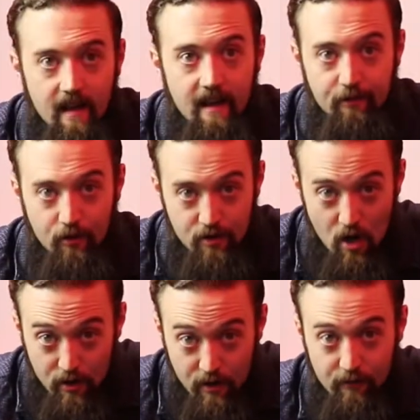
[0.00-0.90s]
If you're
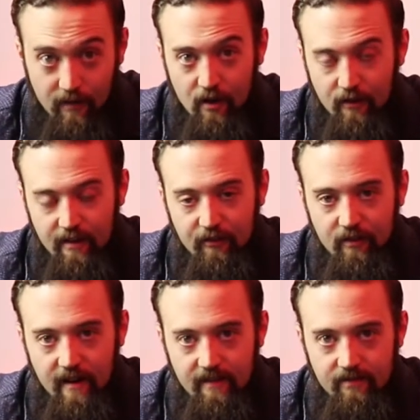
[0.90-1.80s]
not using a green
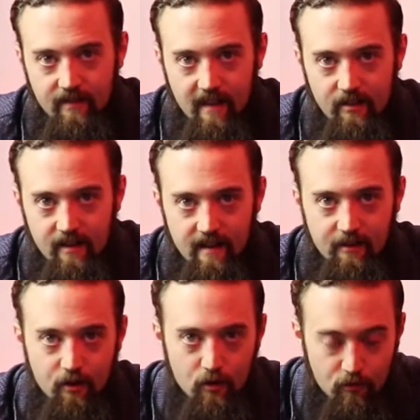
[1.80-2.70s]
screen, then you need
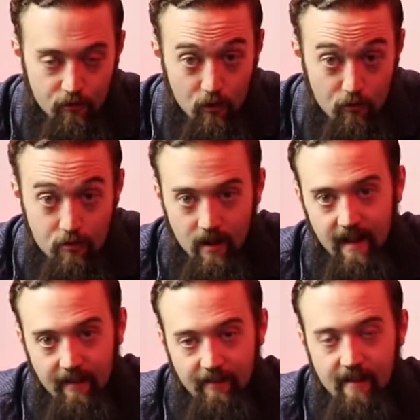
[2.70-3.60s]
to do 2
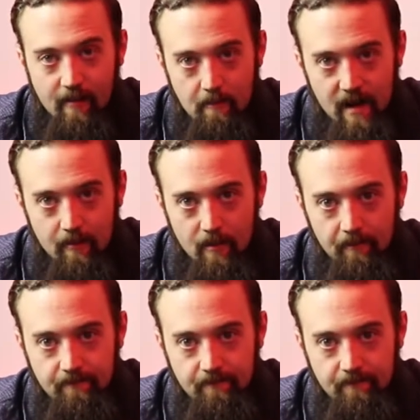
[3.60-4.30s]
things as a minimum.